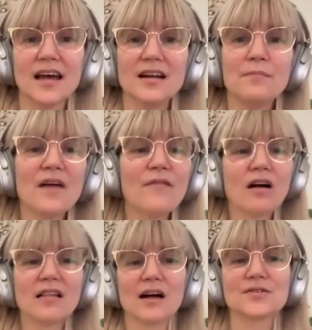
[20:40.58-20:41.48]
And above
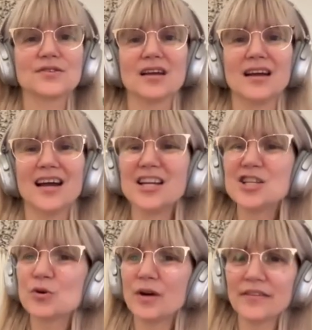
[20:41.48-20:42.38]
all else,
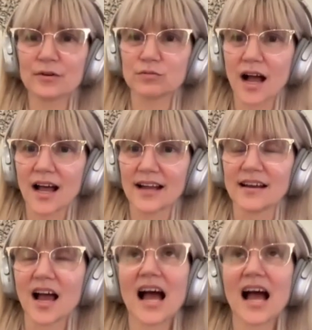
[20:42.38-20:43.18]
enjoy the ride.